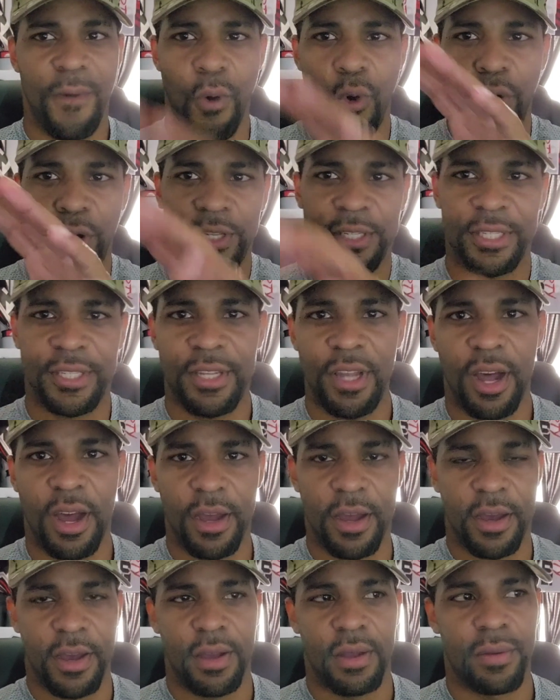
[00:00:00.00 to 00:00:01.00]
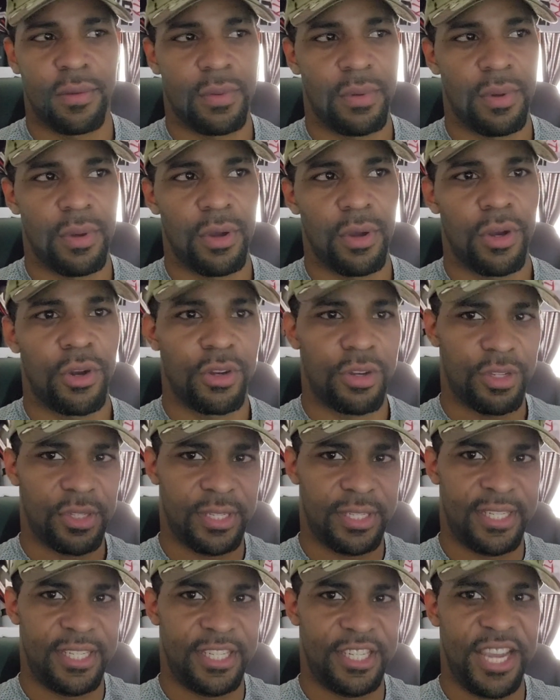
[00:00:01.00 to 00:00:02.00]
Ford suck.
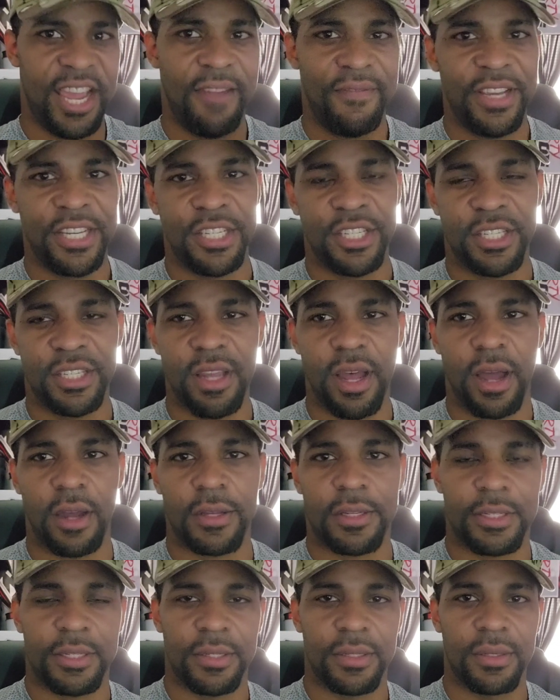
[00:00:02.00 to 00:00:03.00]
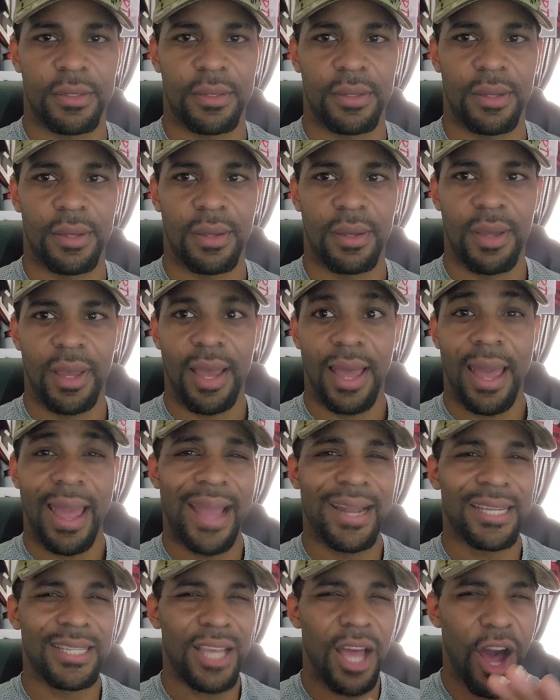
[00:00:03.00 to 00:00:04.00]
Chevy sucks.
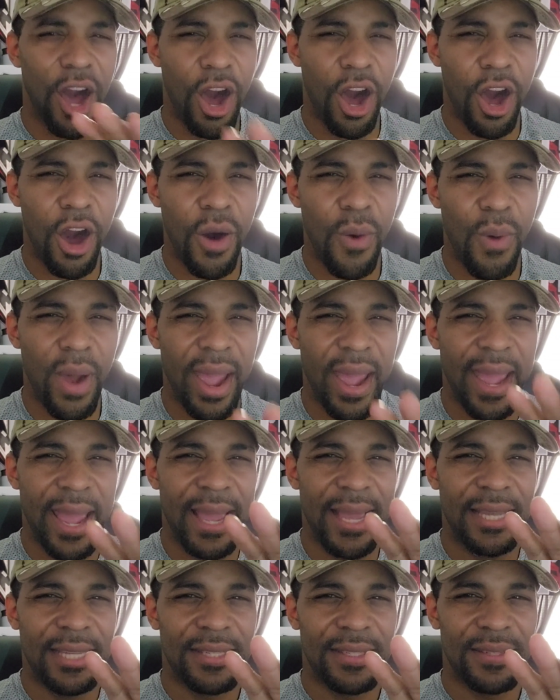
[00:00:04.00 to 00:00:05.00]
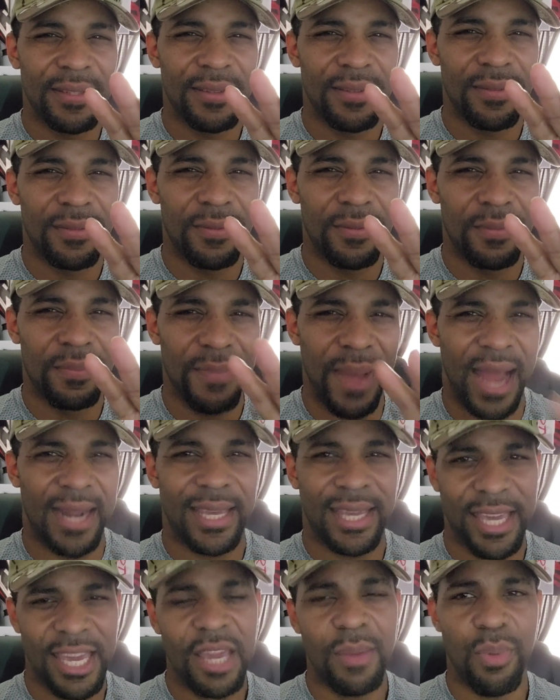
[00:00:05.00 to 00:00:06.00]
And it's always by
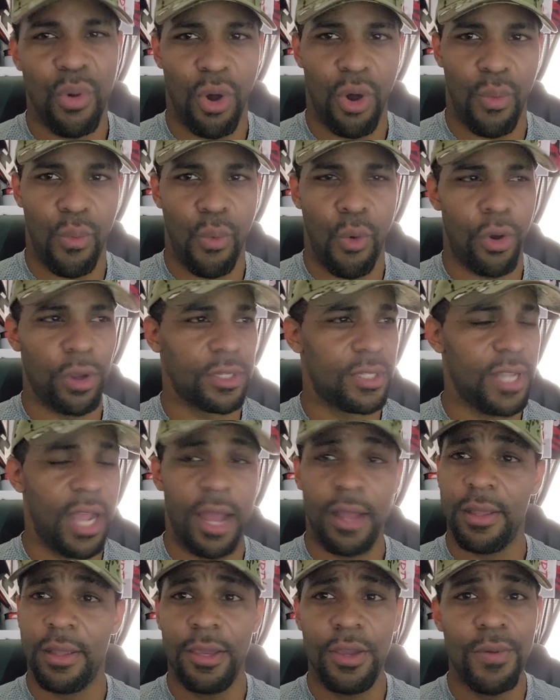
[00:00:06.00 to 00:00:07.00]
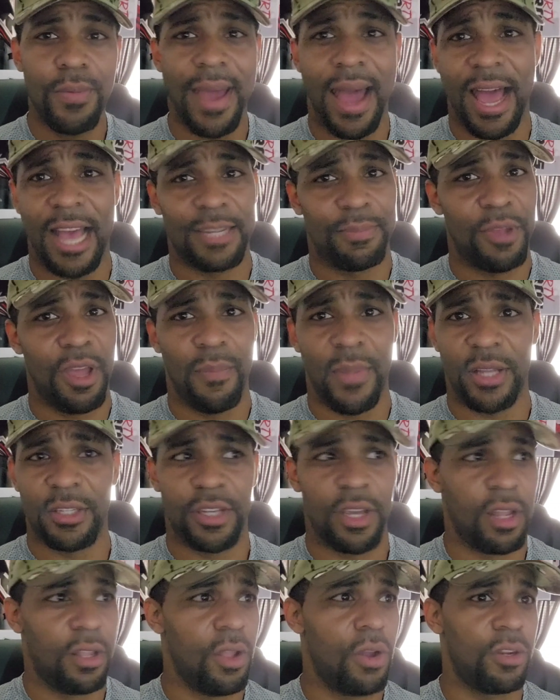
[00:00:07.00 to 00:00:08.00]
the keyboard warriors. Now, you guys be on my
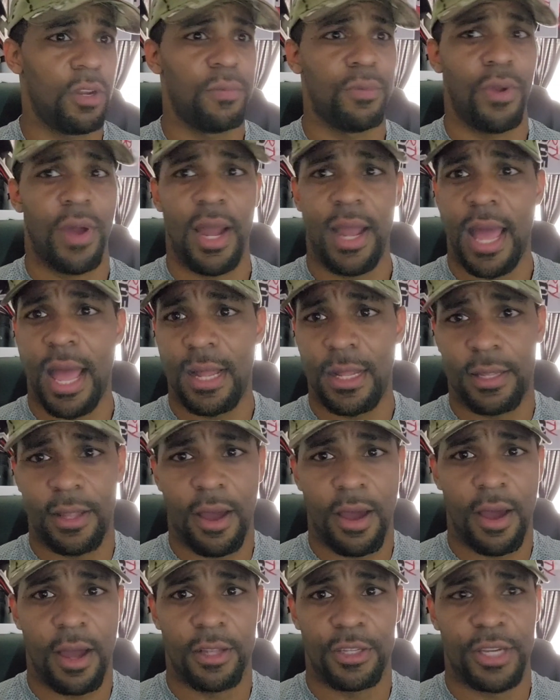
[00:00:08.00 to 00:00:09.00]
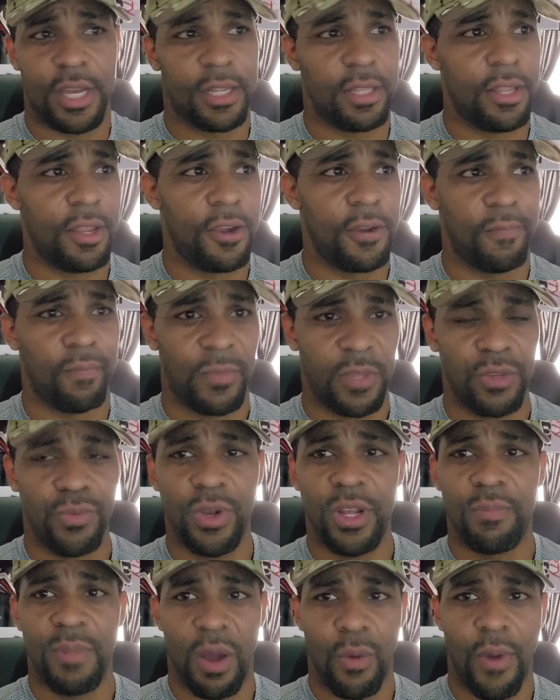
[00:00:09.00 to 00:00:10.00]
channel long enough. No, I got a Dodge out there.
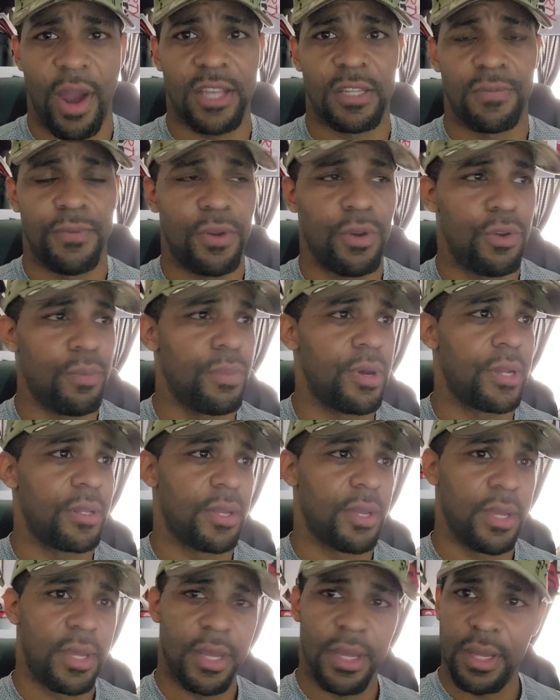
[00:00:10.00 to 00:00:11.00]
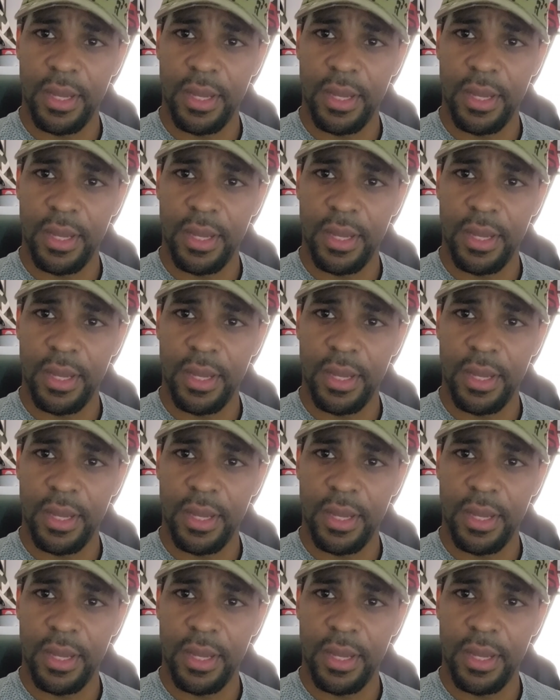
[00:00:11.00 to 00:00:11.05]
It's really my wife's vehicle, but